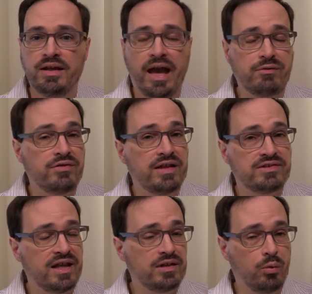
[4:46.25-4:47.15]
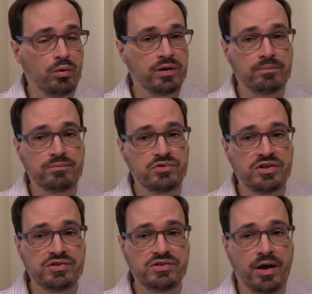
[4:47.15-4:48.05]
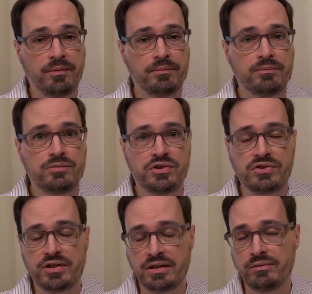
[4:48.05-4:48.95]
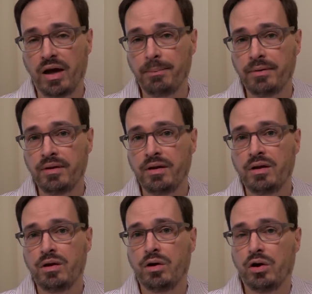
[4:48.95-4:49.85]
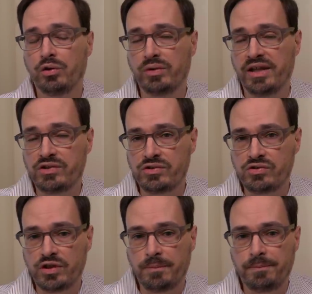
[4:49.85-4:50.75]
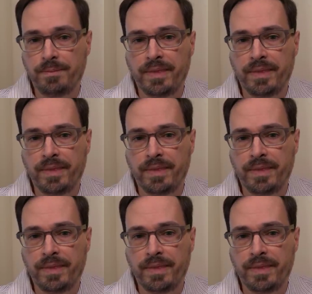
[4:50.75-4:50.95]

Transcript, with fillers: After that second warning, she's done. She's going to give up on the relationship.